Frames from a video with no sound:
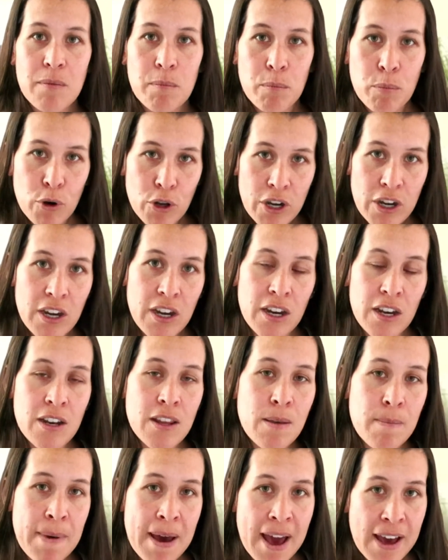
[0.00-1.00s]
put it in
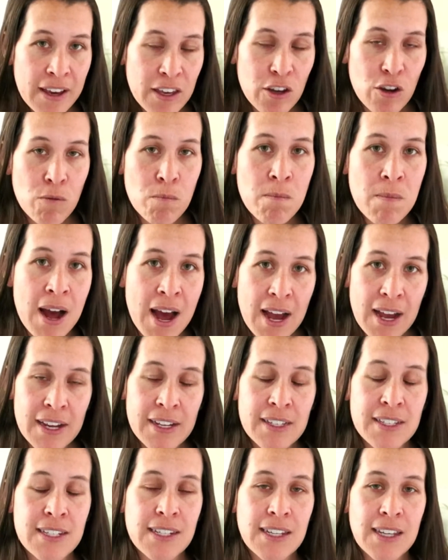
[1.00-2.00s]
the back of your
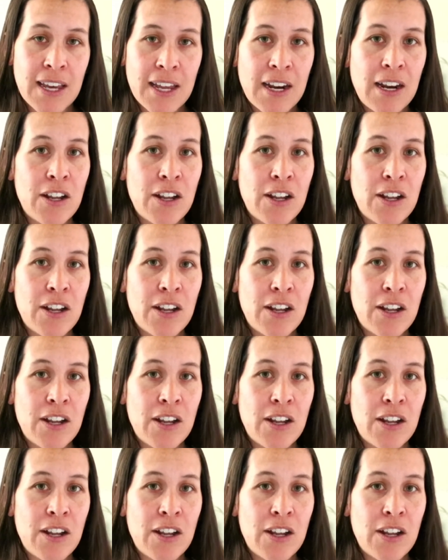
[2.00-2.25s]
mind to get